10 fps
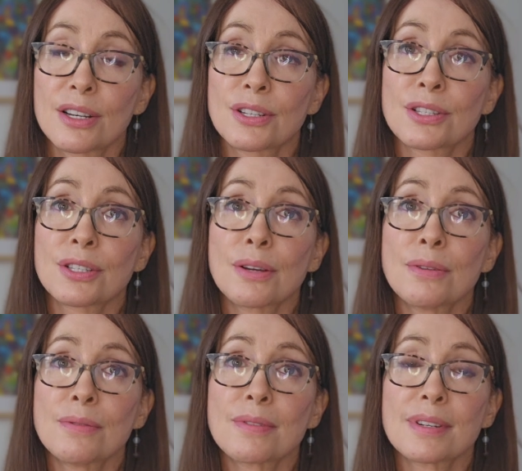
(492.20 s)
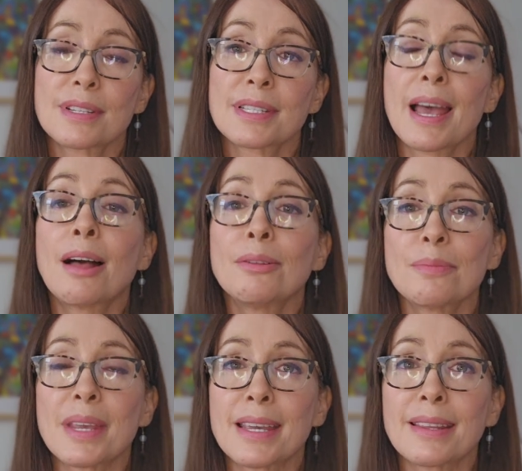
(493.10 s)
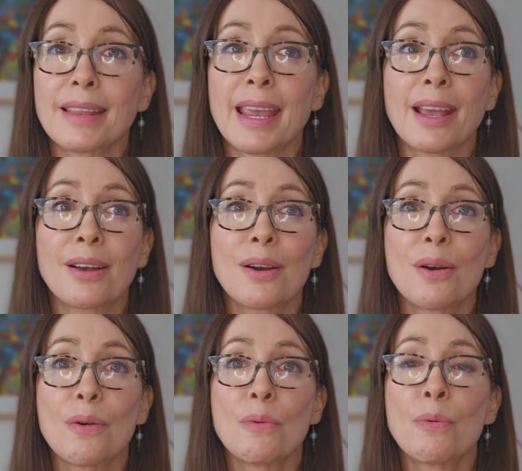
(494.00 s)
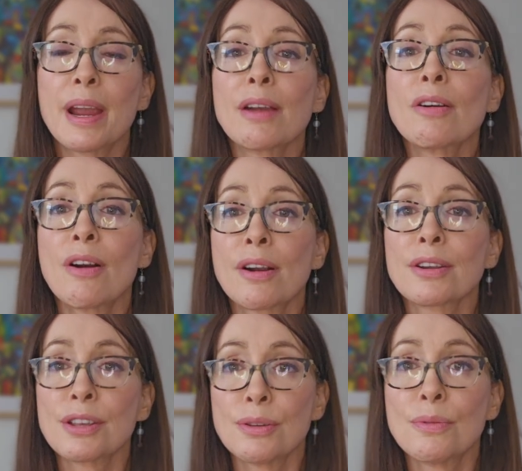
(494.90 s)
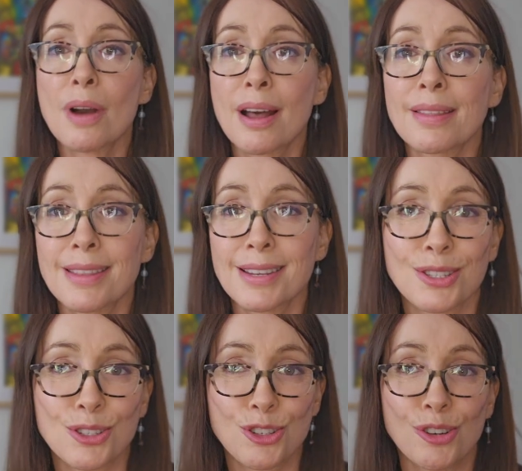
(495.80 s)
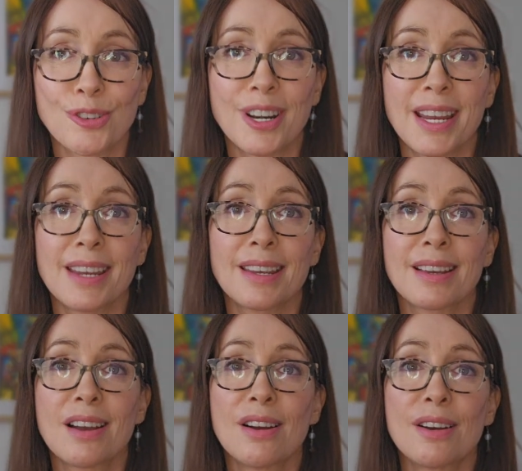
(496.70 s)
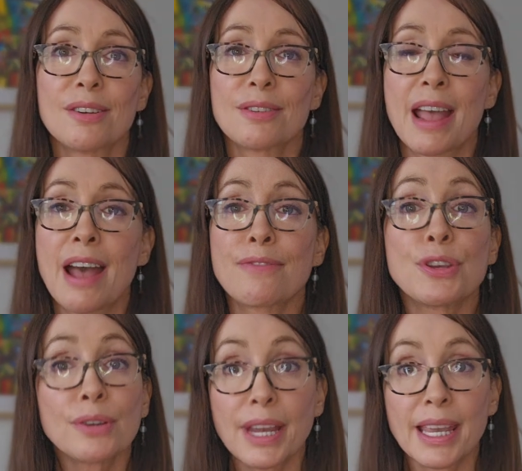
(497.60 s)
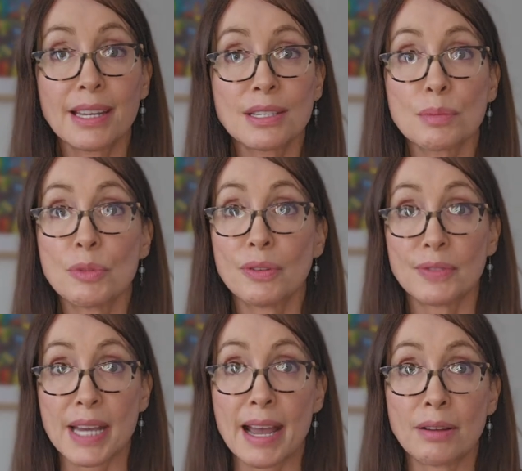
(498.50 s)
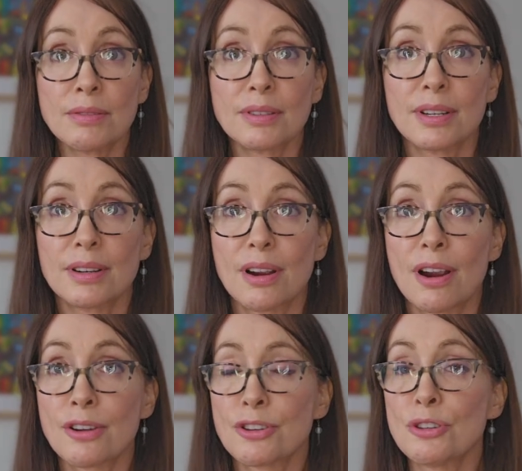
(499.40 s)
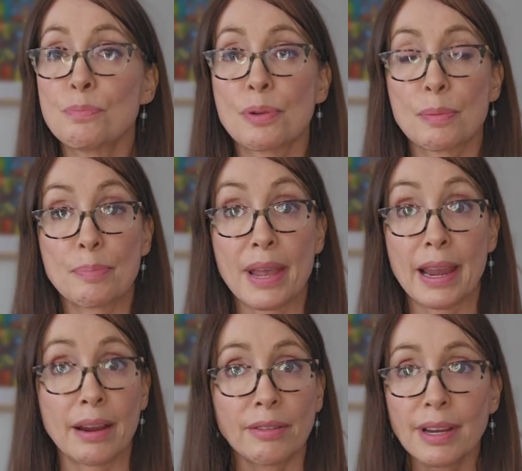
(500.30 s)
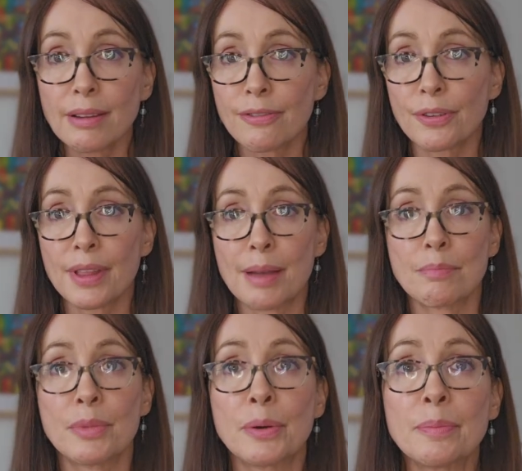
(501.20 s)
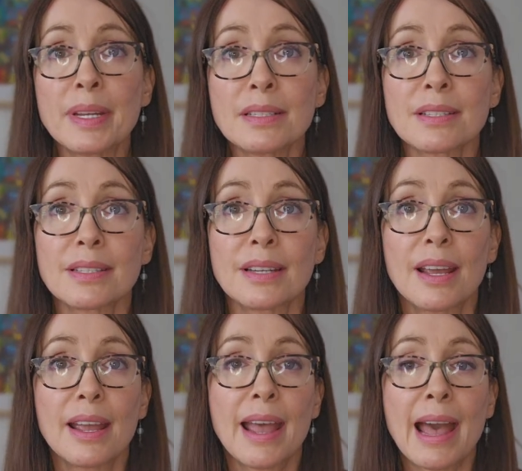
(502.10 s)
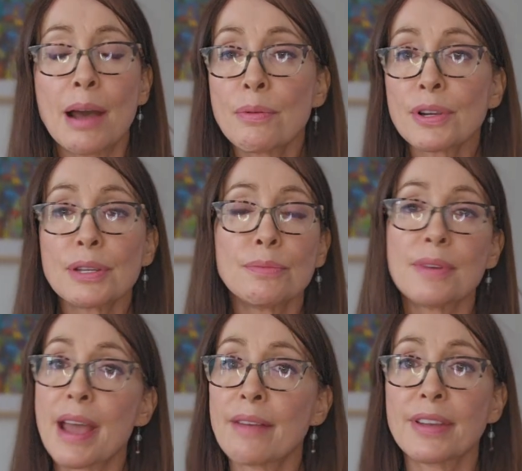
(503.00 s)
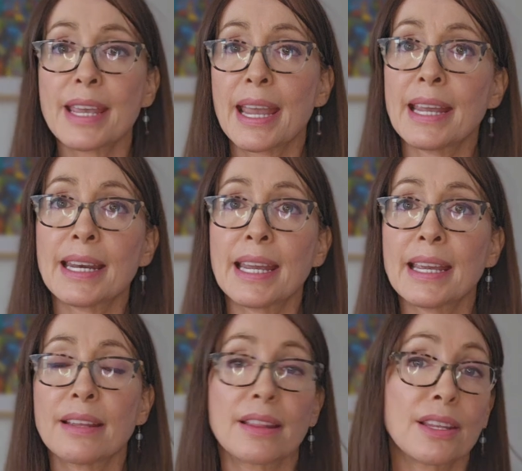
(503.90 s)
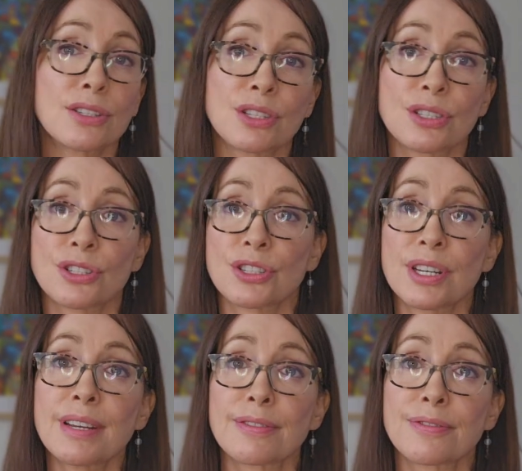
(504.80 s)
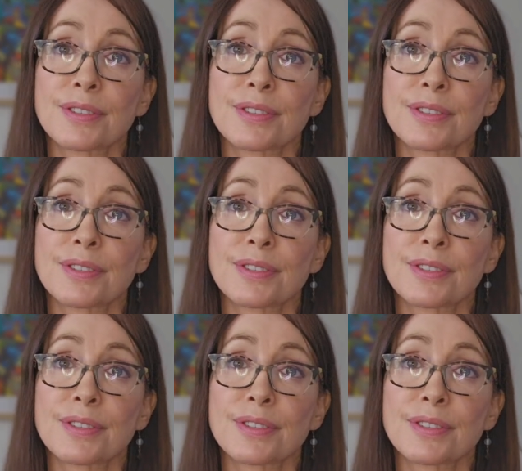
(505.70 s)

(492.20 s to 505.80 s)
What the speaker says: So tell me, like, where are you on this journey? Have your kids moved out? Are you preparing for that moment? How are you navigating this shift?